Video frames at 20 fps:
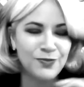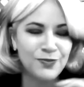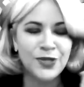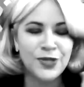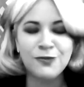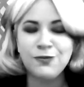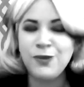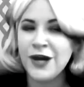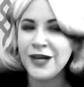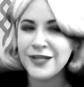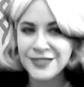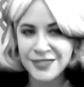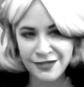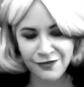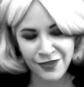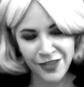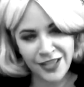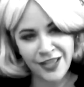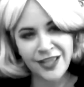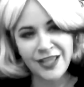with
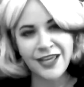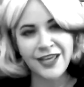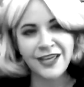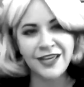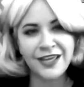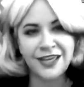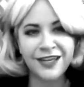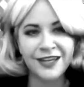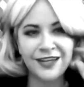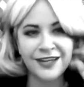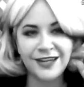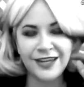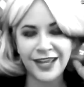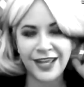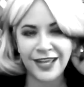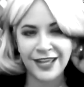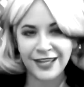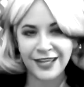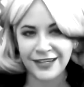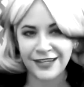positive thinking
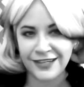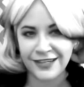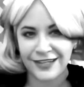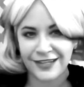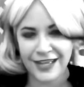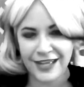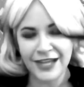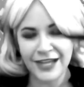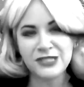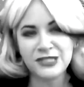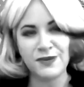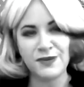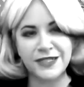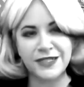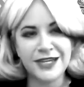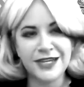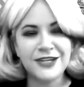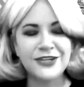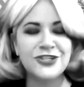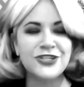and
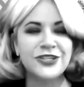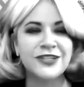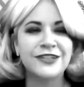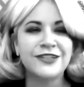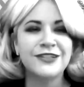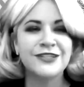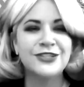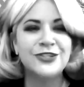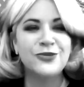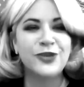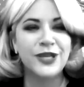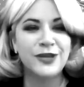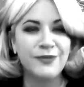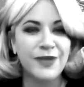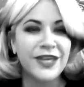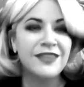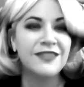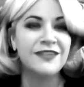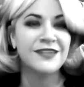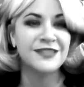expectations, you can
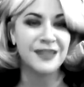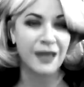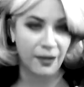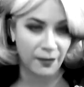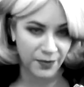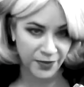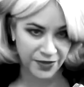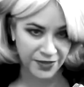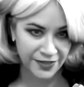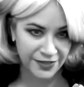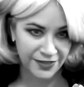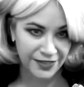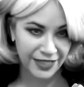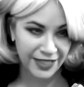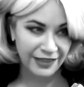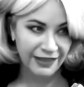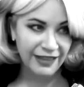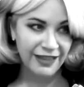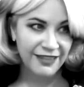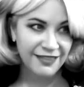make things happen
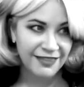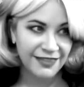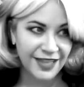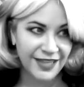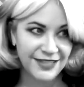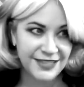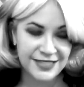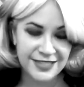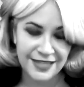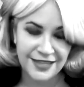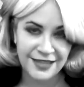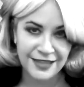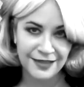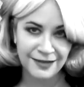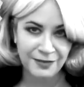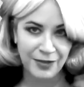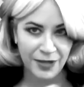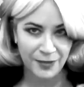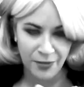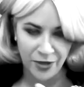that
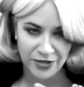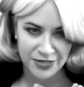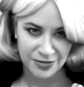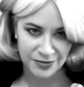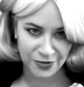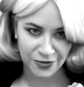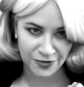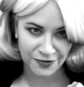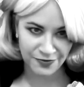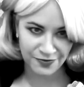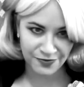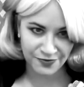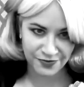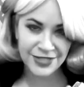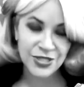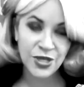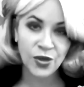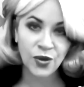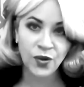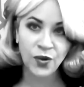seem impossible.
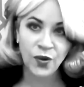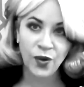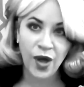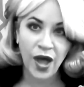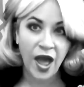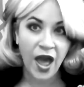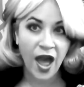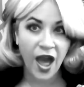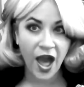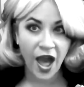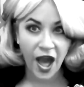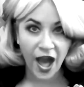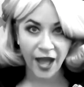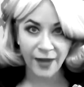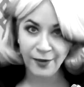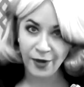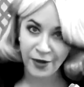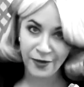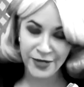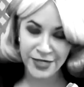So
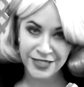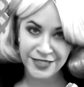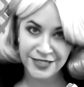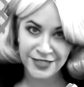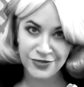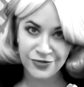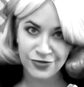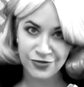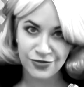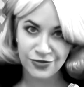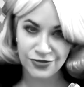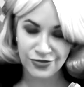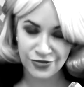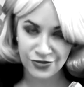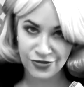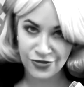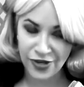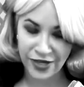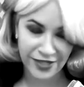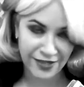I'm always
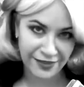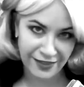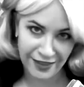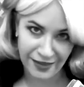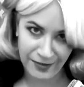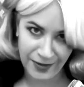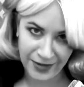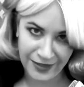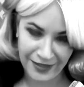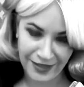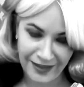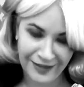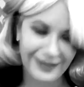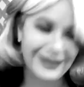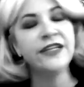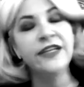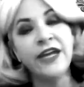trying to think about that.